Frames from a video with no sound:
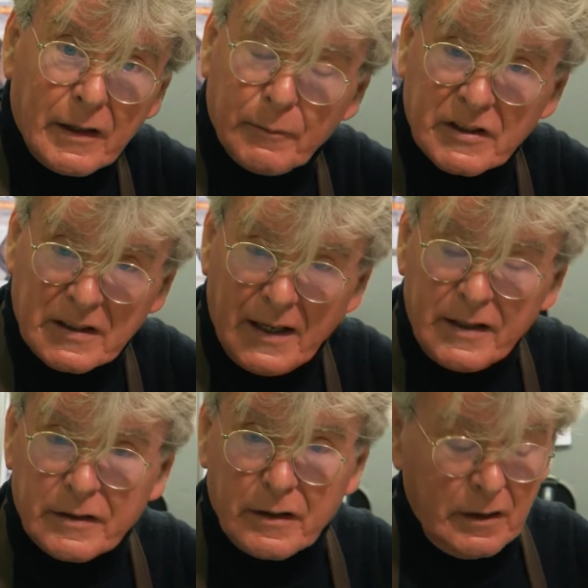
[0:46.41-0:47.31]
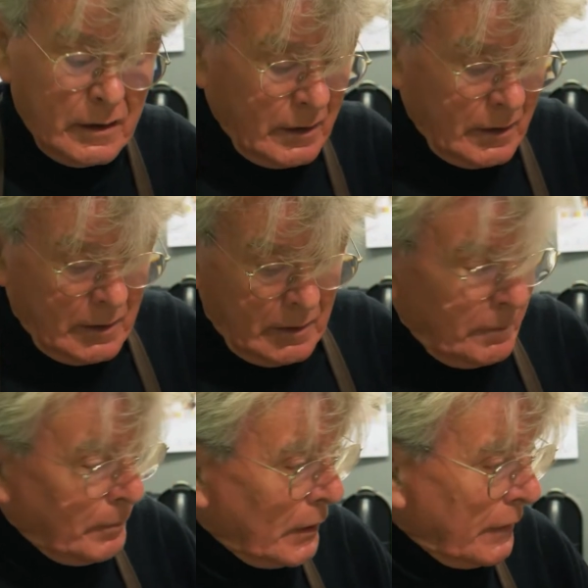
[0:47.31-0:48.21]
It was lighter,
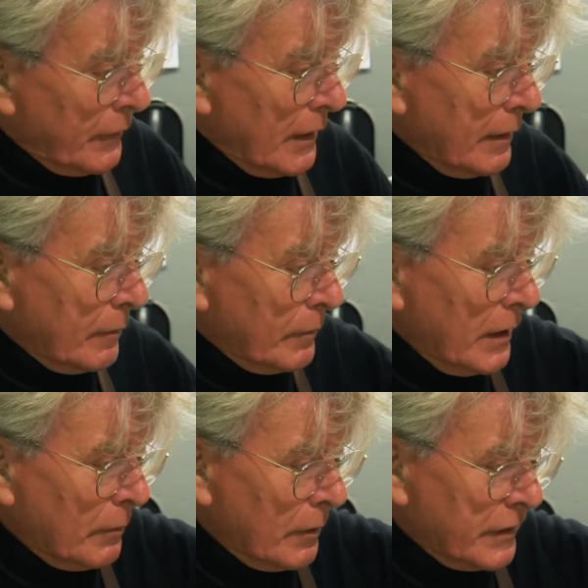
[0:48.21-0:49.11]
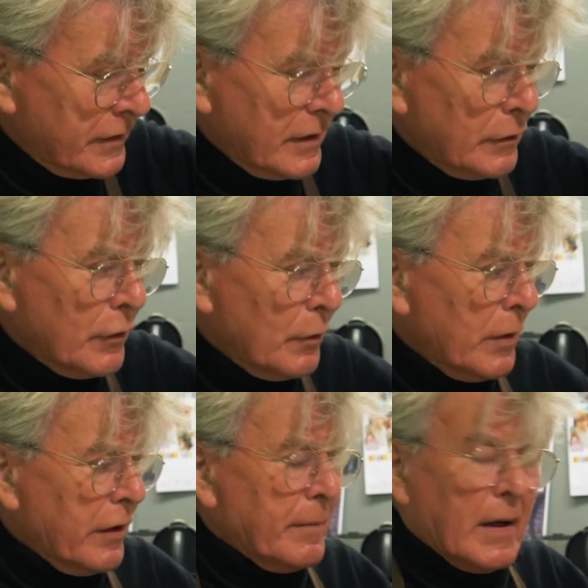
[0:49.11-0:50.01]
but if I wear one, this is another
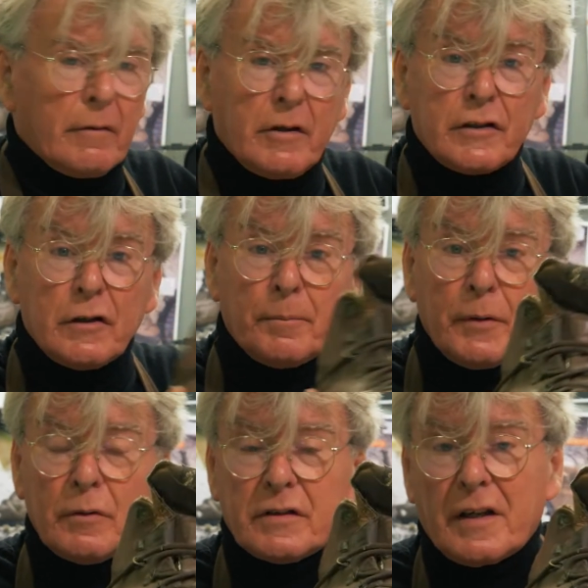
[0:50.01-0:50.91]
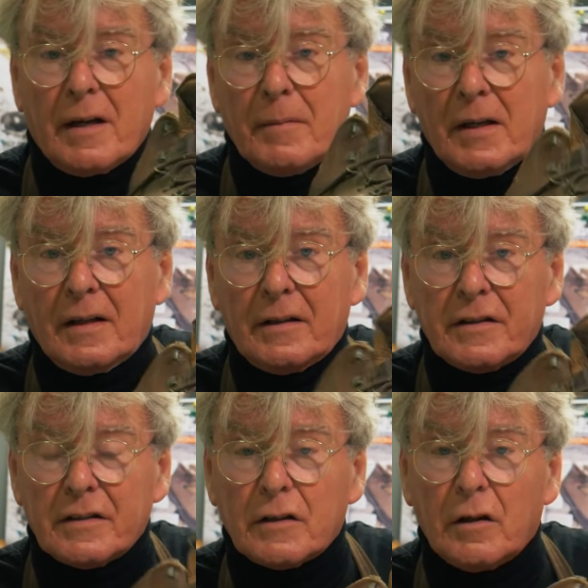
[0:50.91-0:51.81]
one of my original boots that I made. This
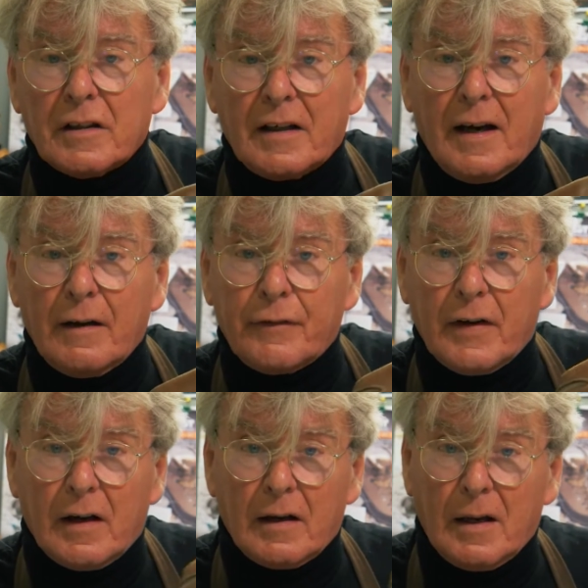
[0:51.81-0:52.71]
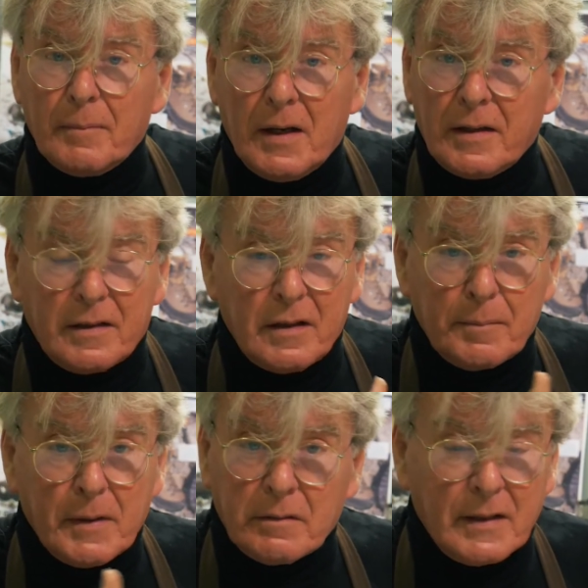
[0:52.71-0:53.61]
is called a High Fell. I made it in
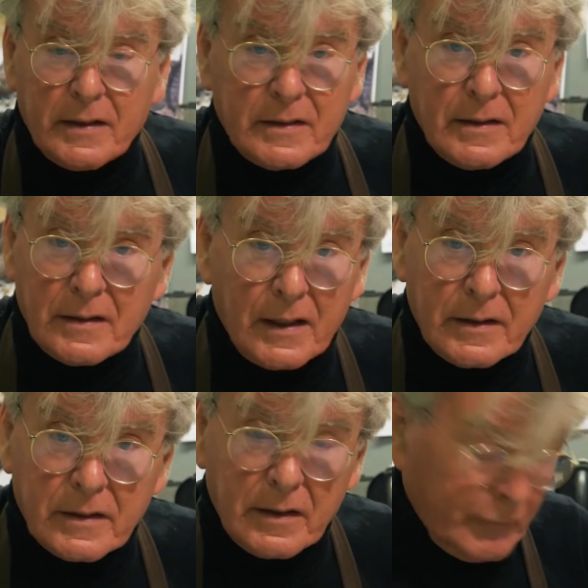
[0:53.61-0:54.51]
about 1990.